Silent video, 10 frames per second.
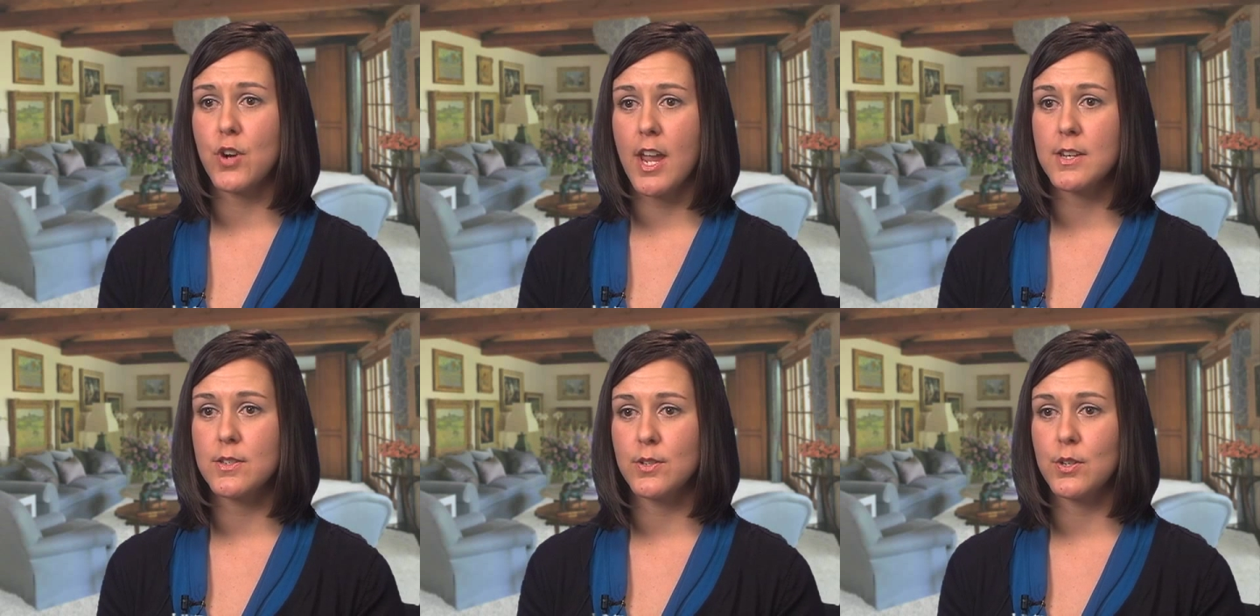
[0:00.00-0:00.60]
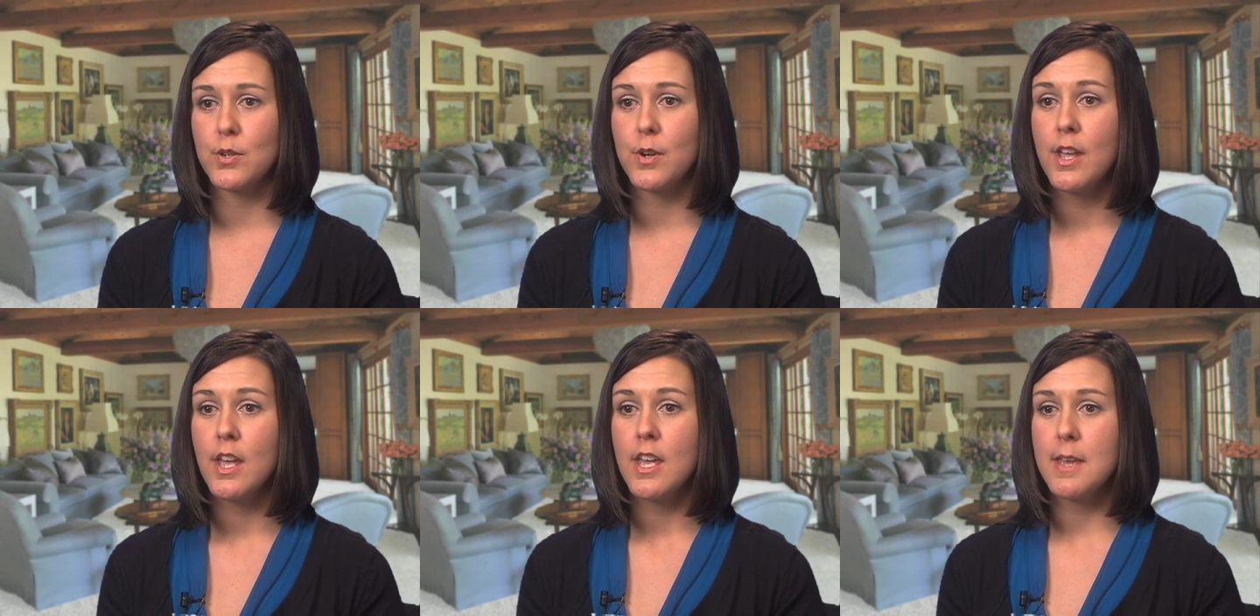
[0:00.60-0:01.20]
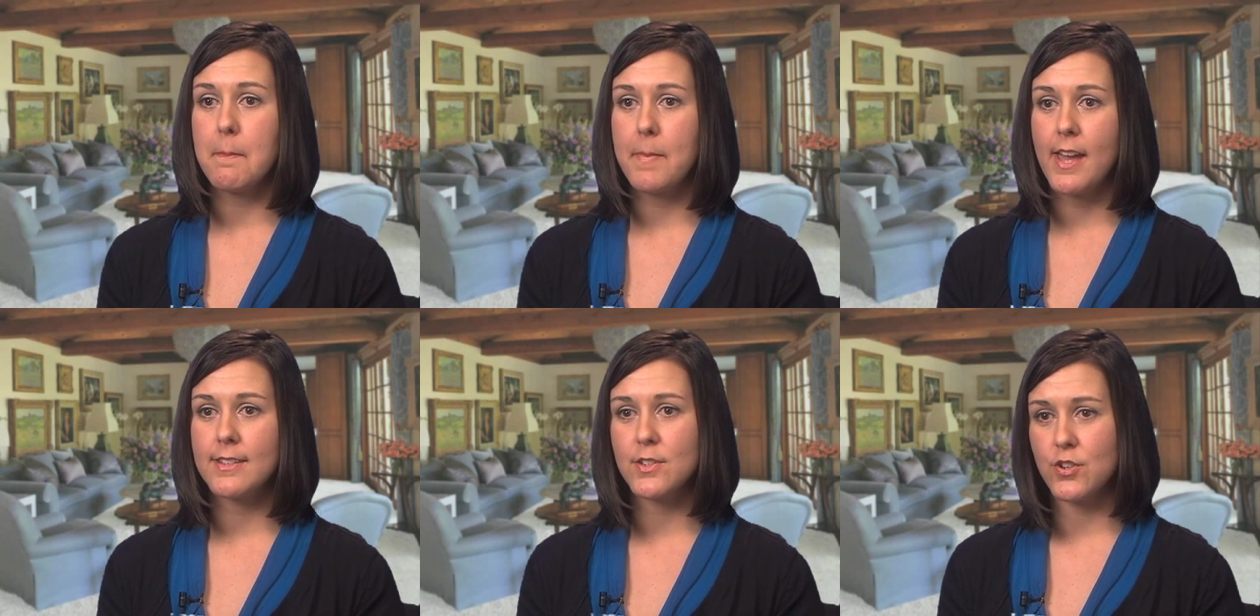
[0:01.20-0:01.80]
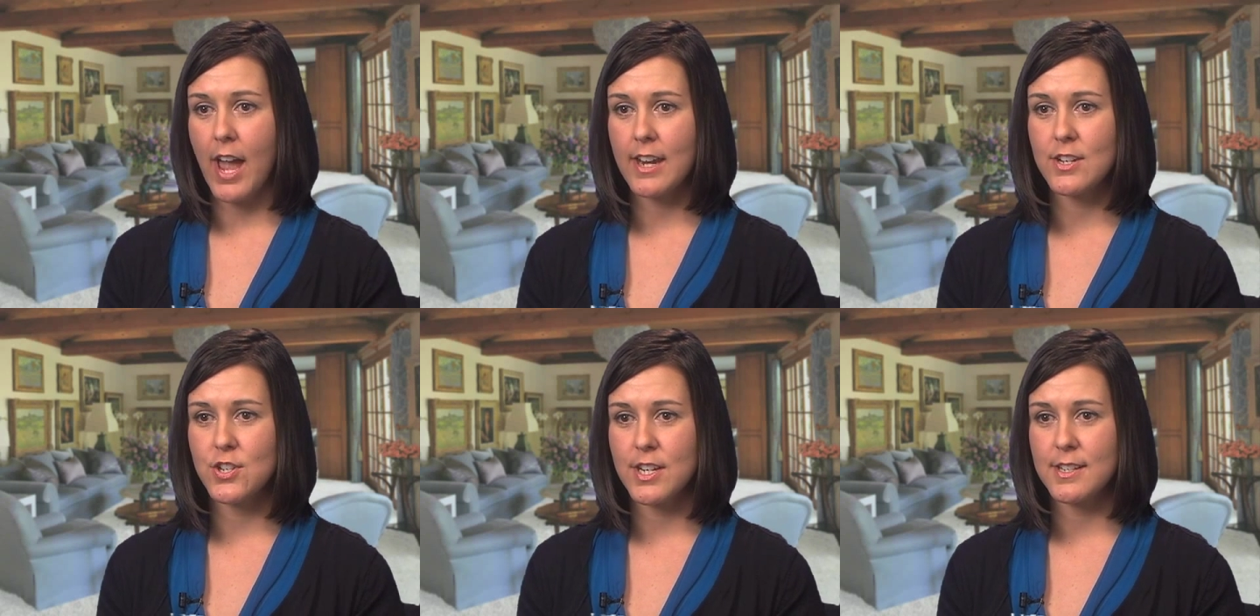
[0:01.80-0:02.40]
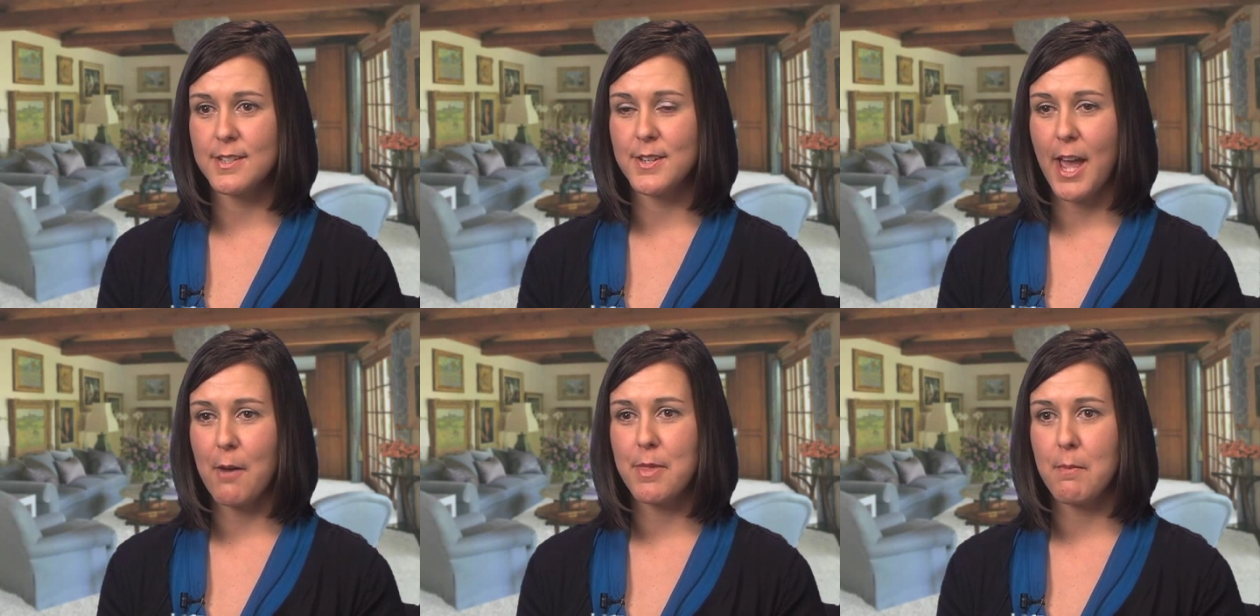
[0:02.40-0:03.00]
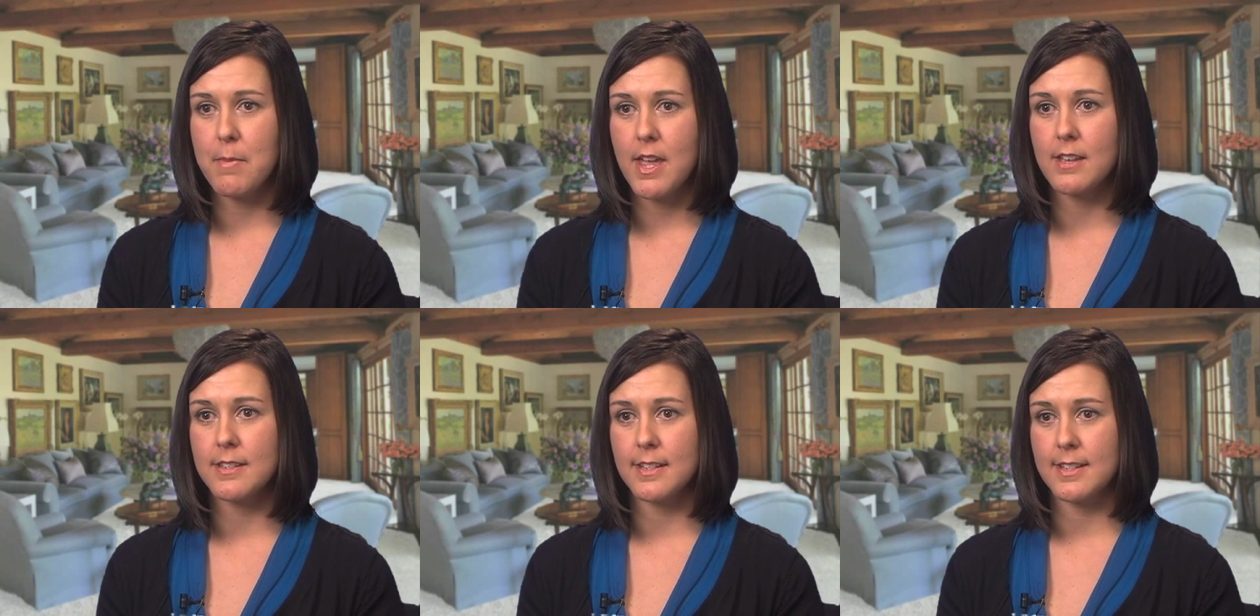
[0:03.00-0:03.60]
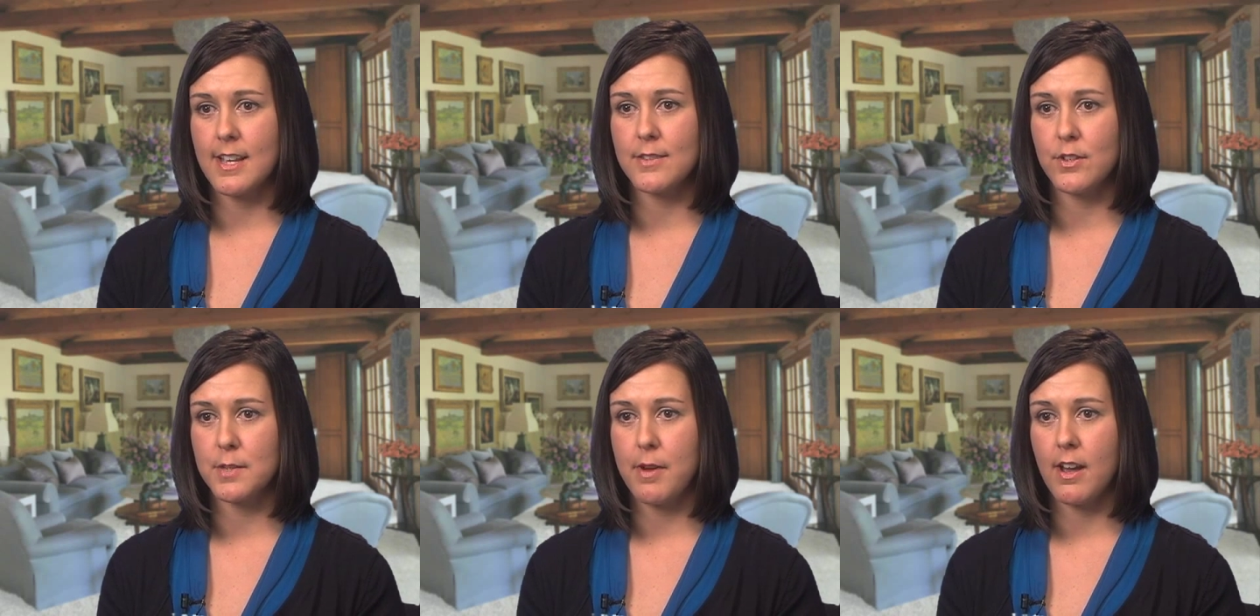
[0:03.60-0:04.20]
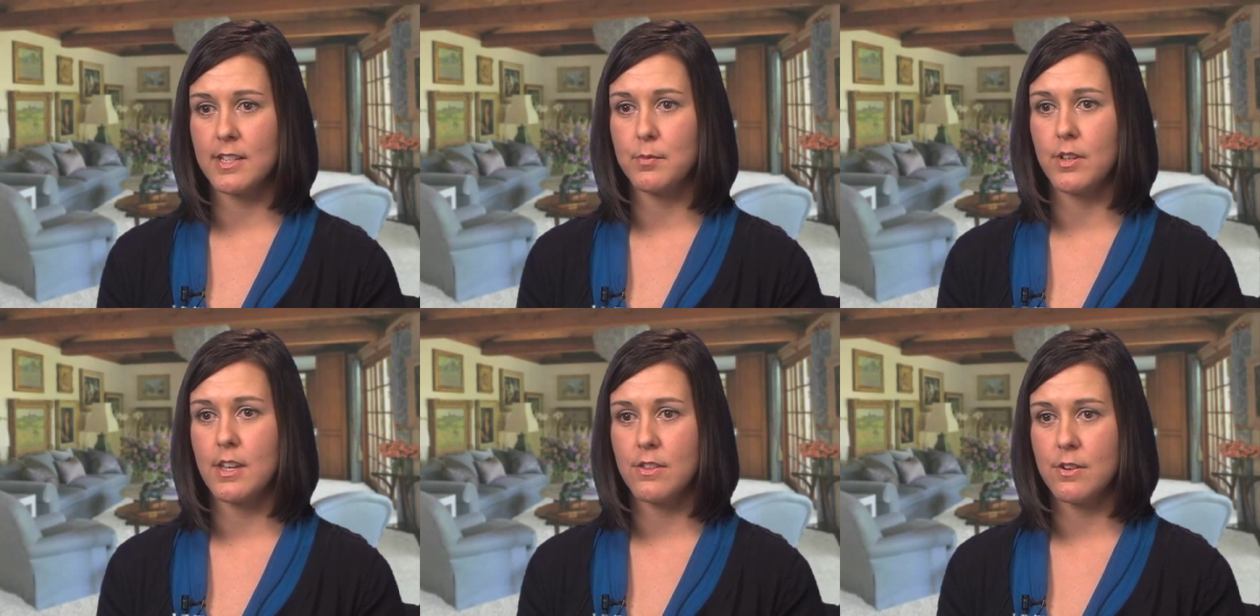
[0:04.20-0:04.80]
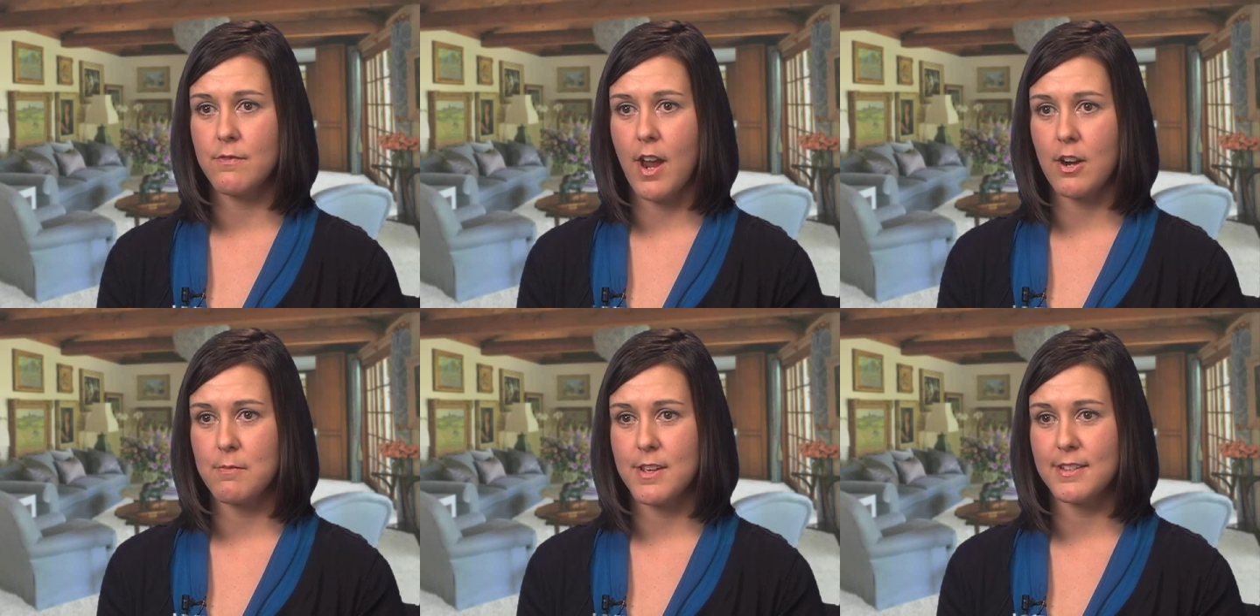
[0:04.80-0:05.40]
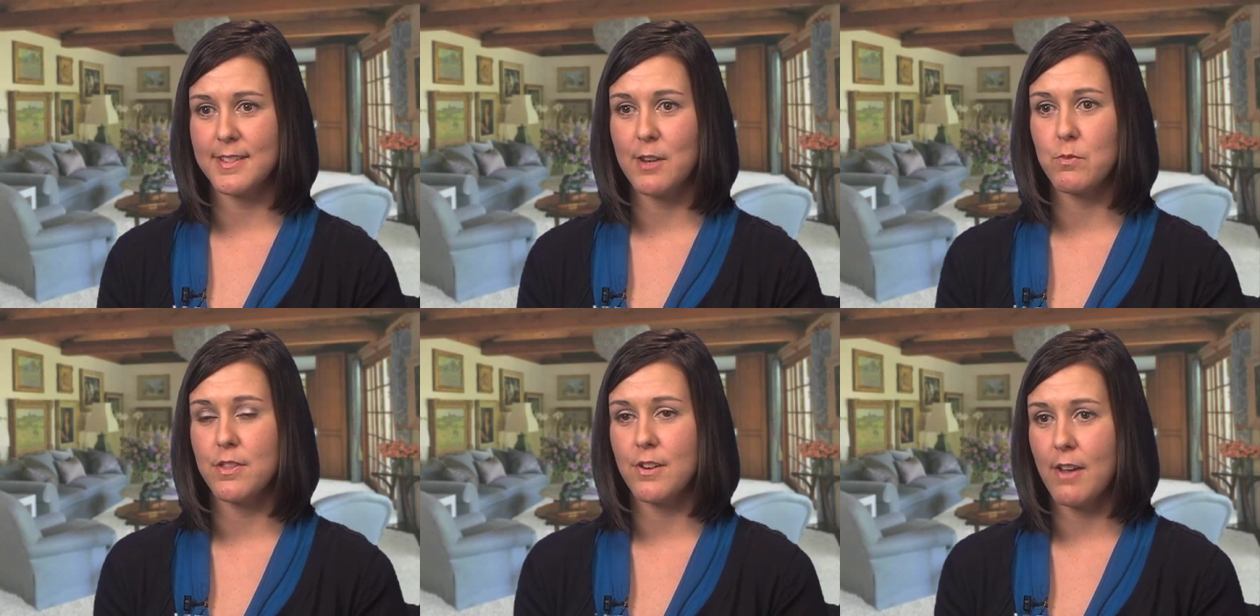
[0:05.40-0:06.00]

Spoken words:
trying to embed strategies to help them be as successful as possible in their environments and with their